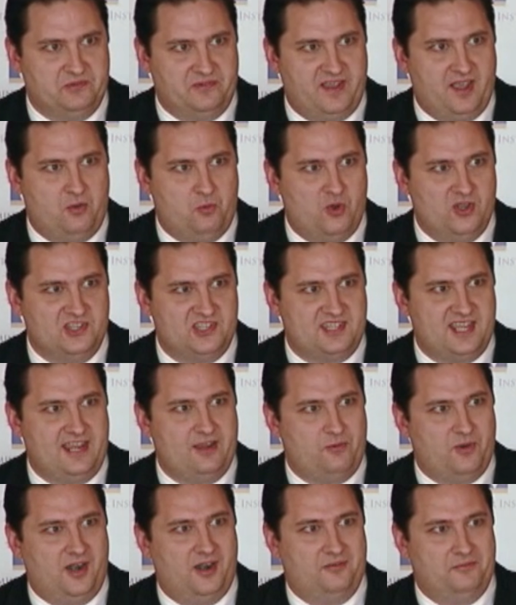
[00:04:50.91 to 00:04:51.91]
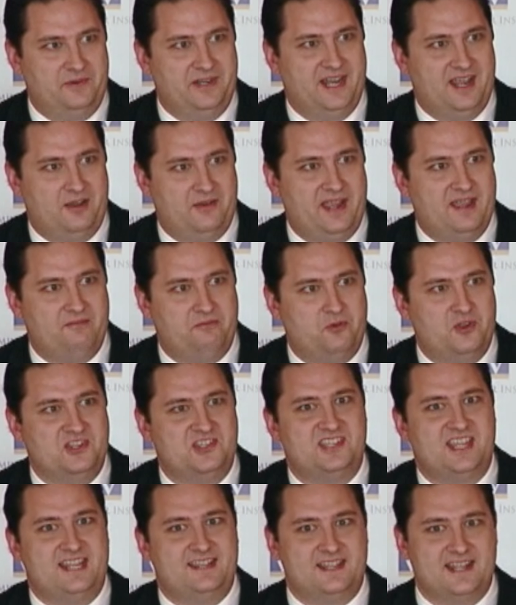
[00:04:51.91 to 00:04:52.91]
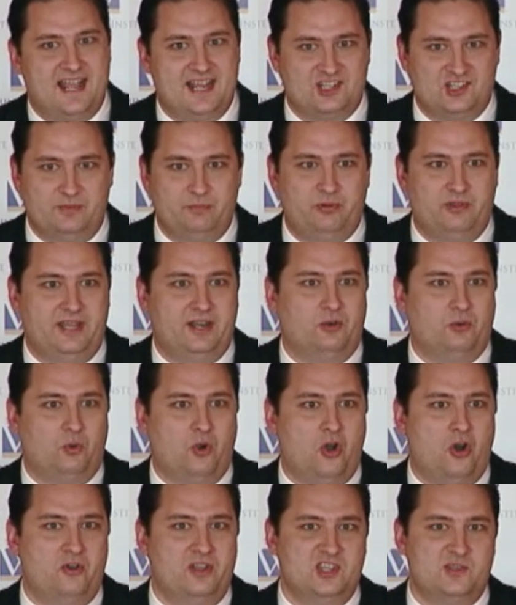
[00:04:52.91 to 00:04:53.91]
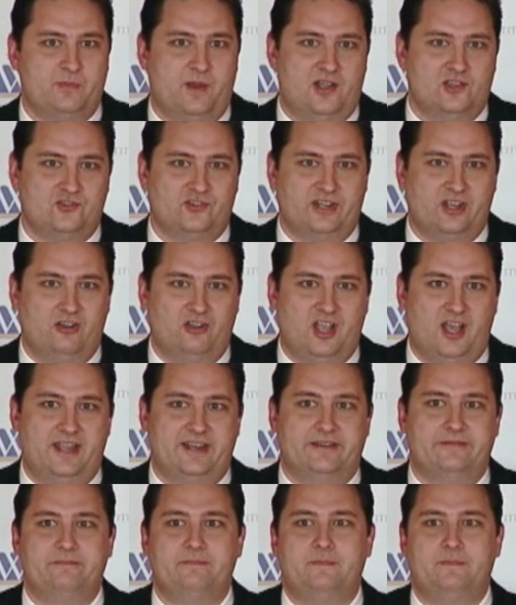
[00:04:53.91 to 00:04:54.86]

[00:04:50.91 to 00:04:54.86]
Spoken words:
we've got one state where we have one state that actually played a role in sponsoring al-Qaeda.